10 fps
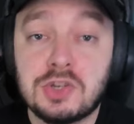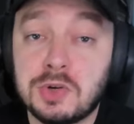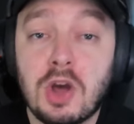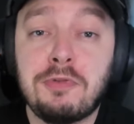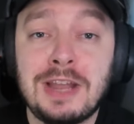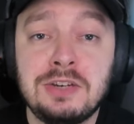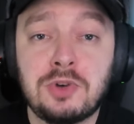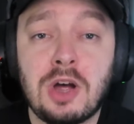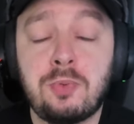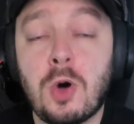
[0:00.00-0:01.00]
So the offline
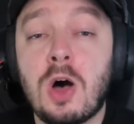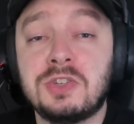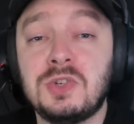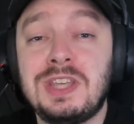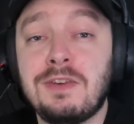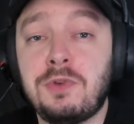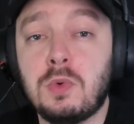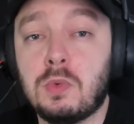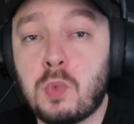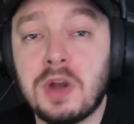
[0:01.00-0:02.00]
draft will also give
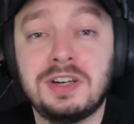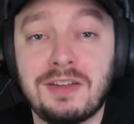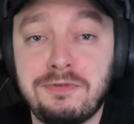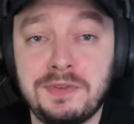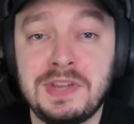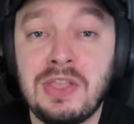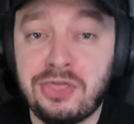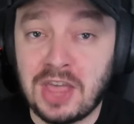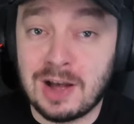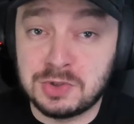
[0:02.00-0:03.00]
you
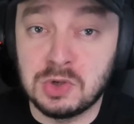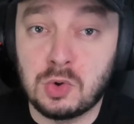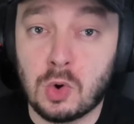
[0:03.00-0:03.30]
150,000